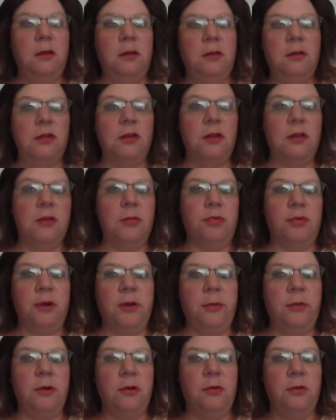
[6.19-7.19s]
Saw that the
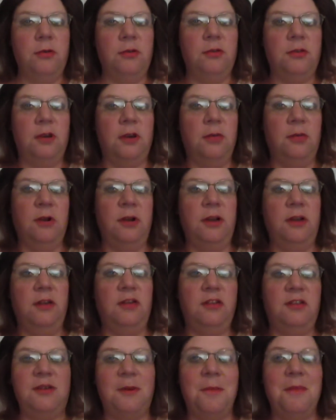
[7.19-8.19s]
Premier was running
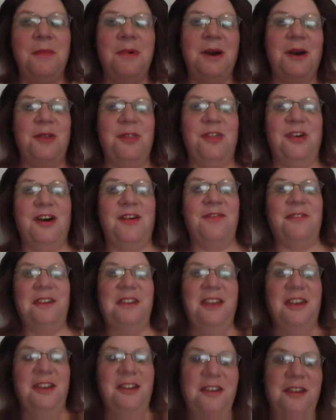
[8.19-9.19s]
his mouth off
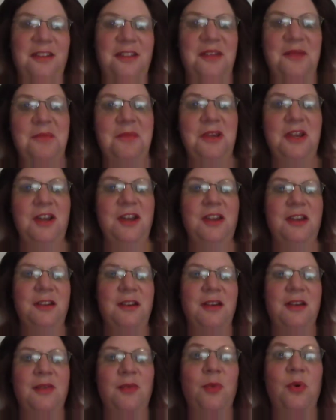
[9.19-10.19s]
again in the
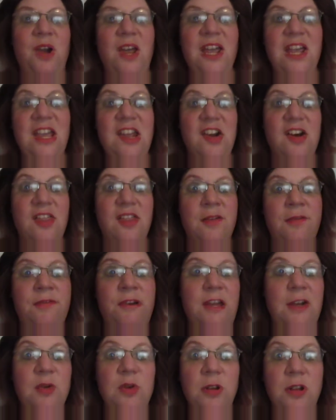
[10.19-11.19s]
media, weighing in on the
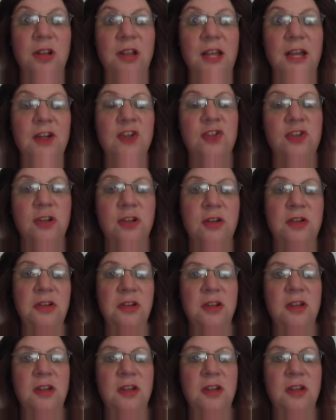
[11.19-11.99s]
federal election,